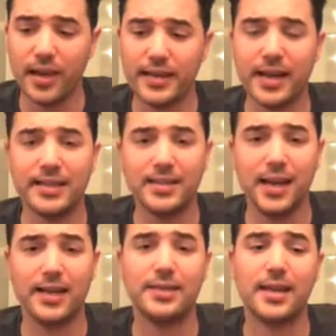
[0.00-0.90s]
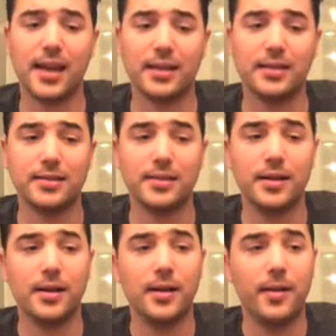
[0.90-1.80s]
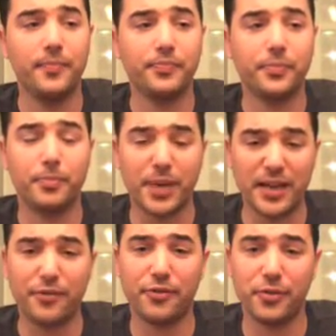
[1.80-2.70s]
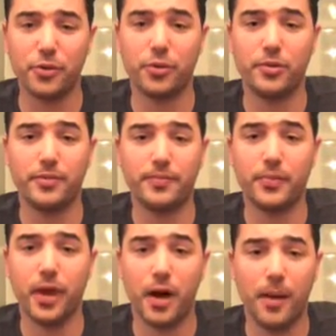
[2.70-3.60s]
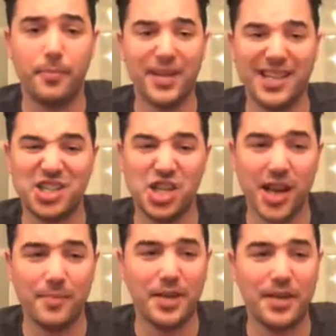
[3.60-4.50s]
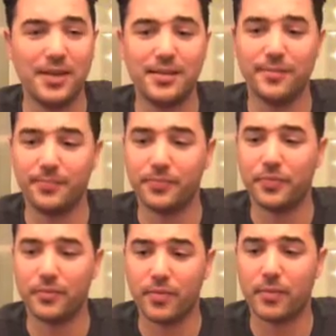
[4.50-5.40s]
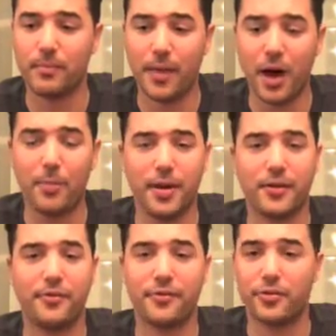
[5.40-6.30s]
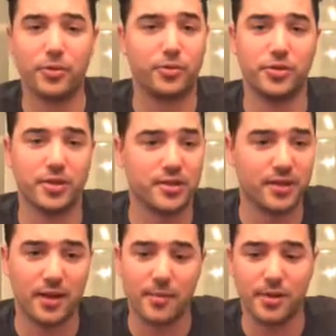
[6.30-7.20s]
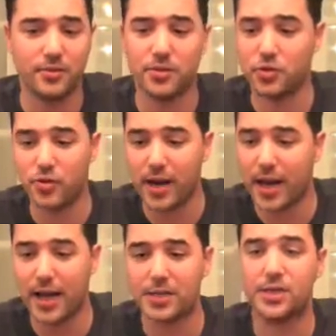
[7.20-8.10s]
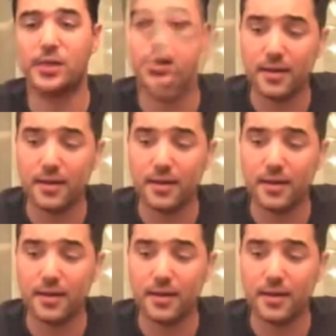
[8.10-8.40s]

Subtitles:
Nice light tannins. Big fruit. Big jammy Malbec fruit just coming straight at you.